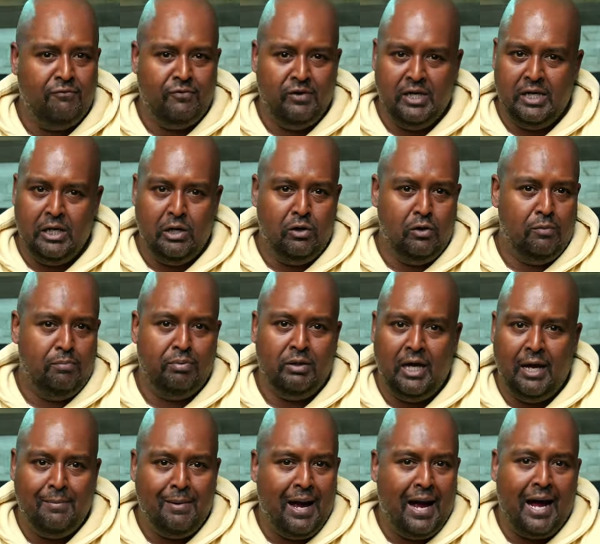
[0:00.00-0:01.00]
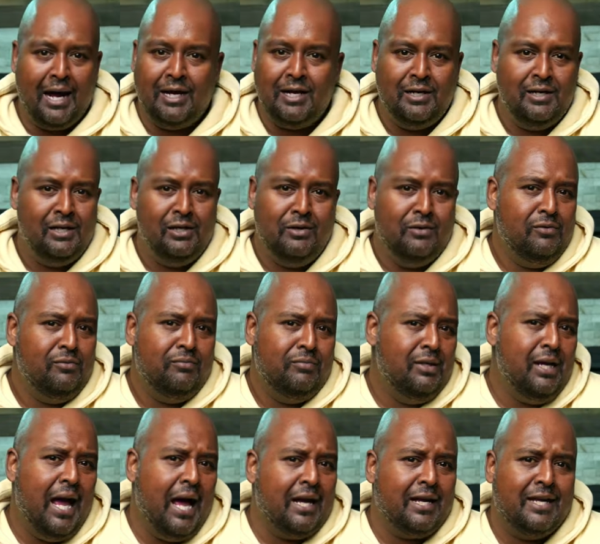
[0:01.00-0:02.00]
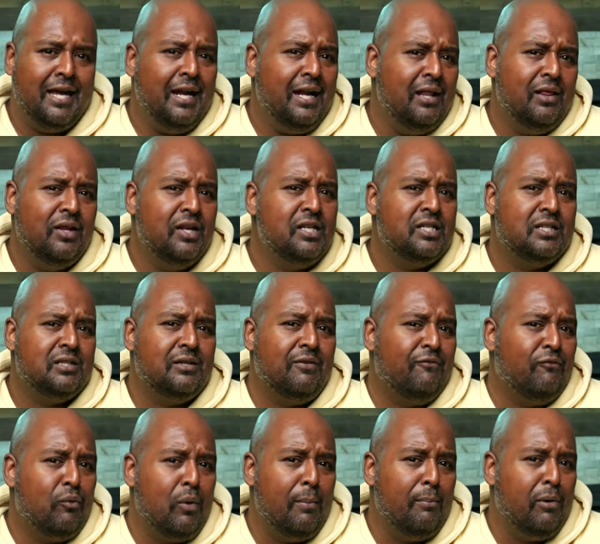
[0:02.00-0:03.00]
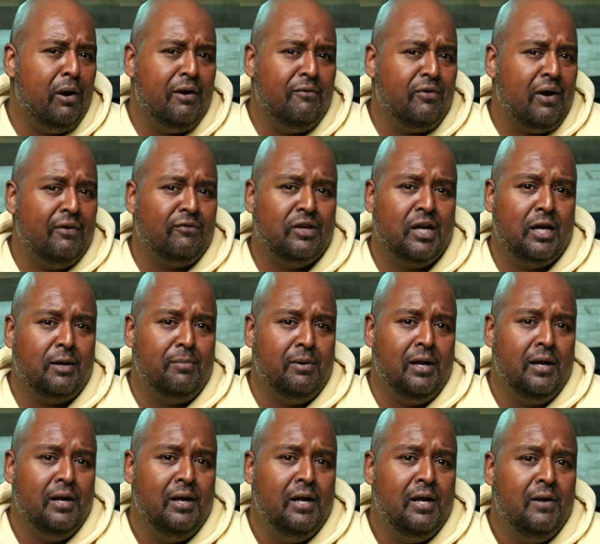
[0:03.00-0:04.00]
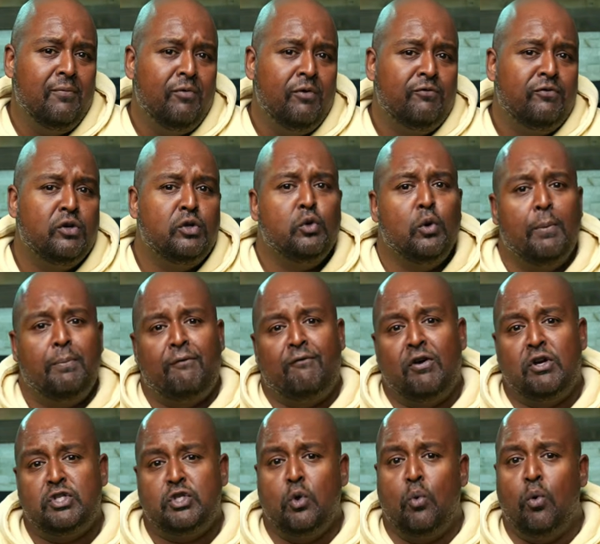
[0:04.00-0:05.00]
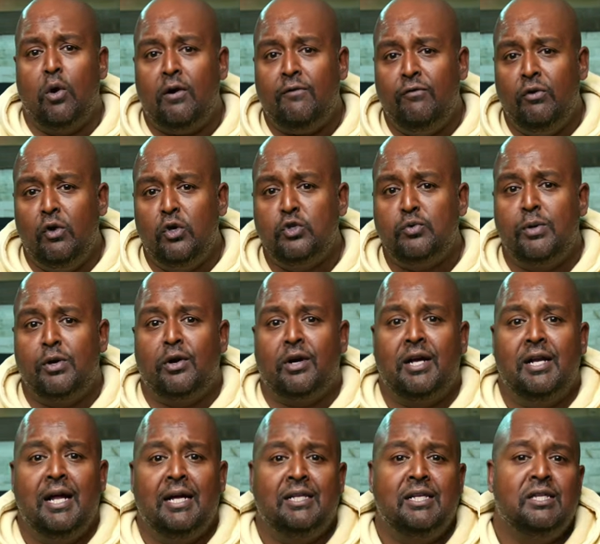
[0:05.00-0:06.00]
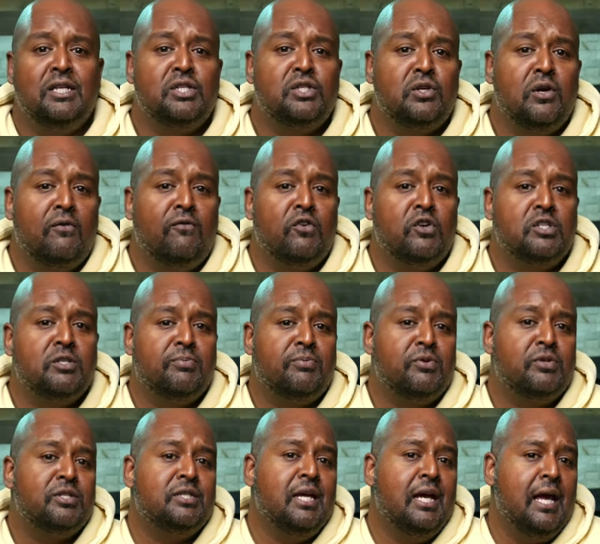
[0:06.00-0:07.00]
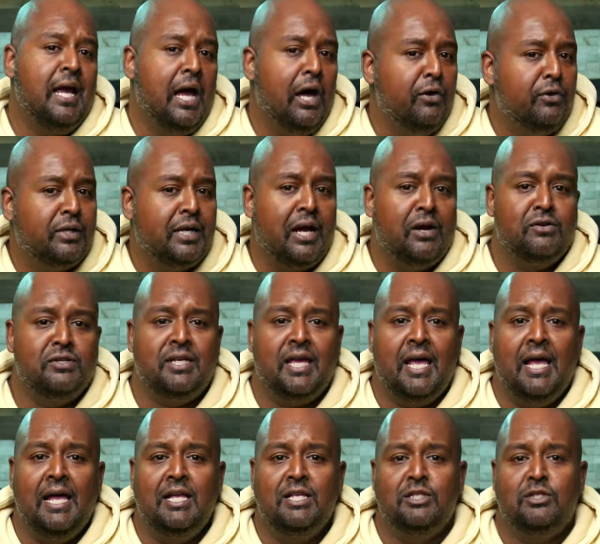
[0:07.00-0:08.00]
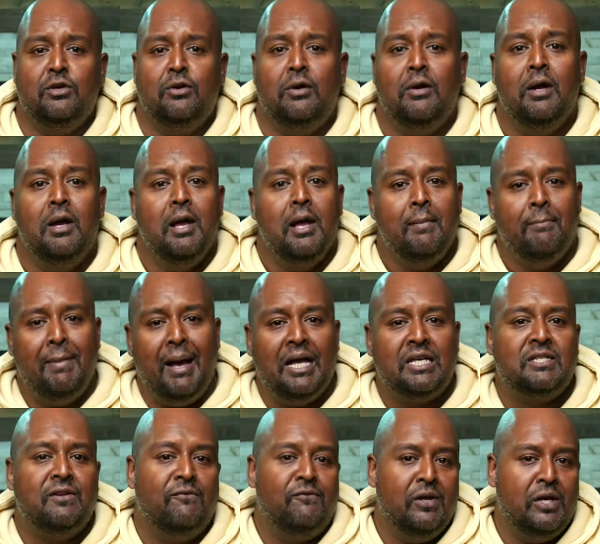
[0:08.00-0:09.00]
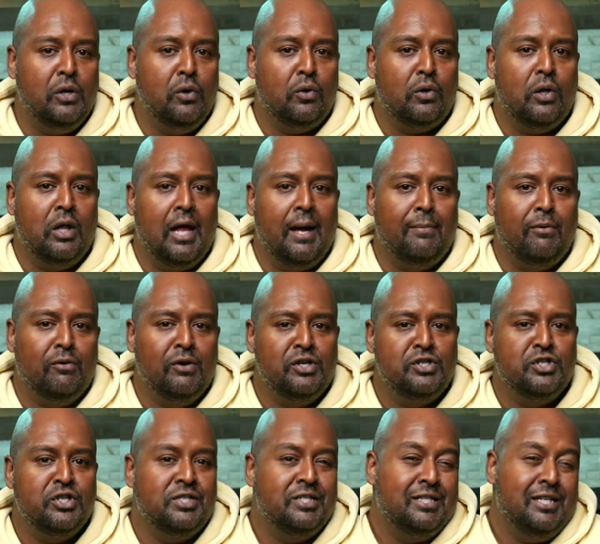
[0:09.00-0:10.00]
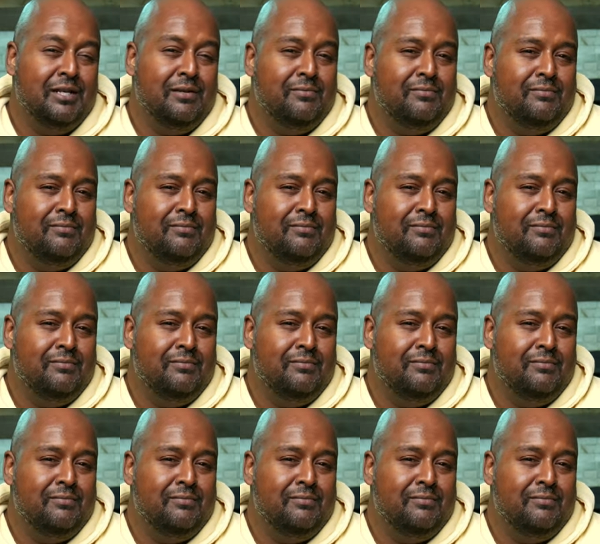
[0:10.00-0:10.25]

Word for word: of video playback, you know, yeah, get at least the 1.5 gigabit. If you're doing professional workflows where you're connecting the servers for say healthcare scans or massive video collaborations,